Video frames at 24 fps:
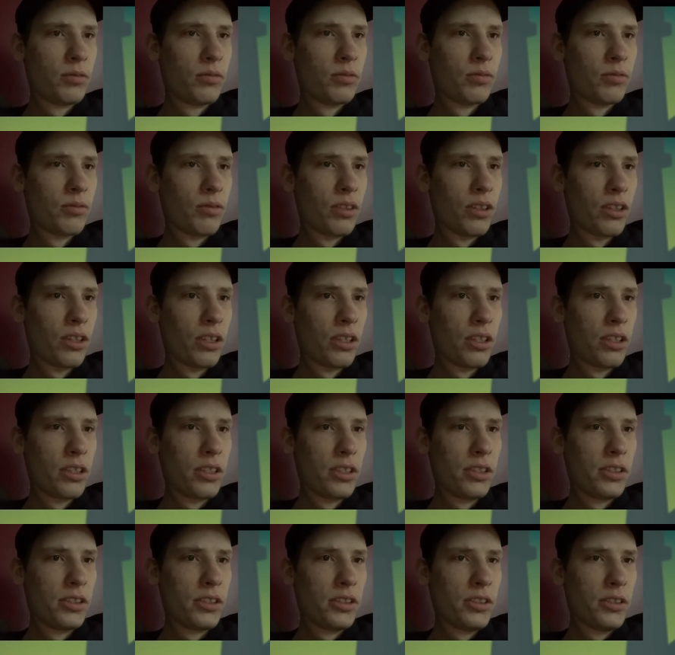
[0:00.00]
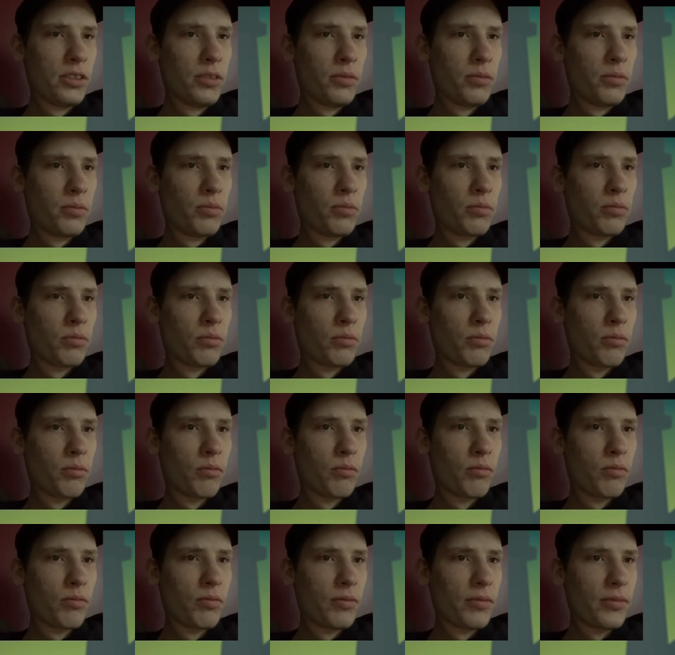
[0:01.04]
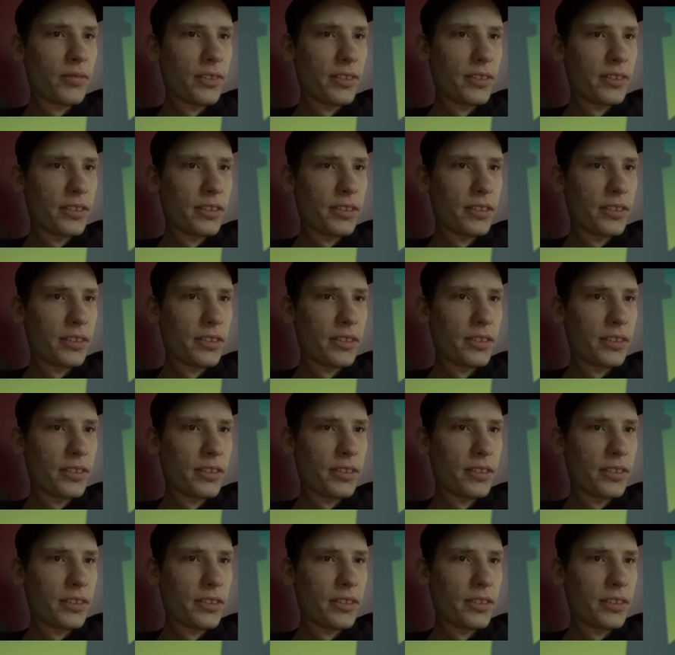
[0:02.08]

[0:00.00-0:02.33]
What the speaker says: (no one is talking)